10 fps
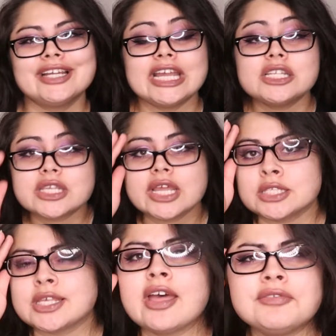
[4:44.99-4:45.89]
it's,
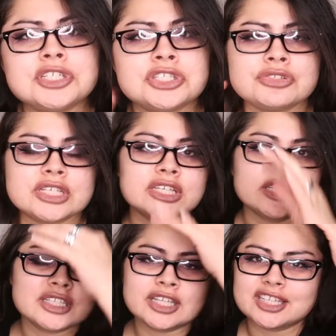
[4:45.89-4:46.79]
it's heavy
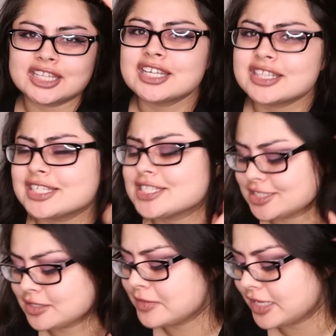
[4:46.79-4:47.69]
duty like that. That's some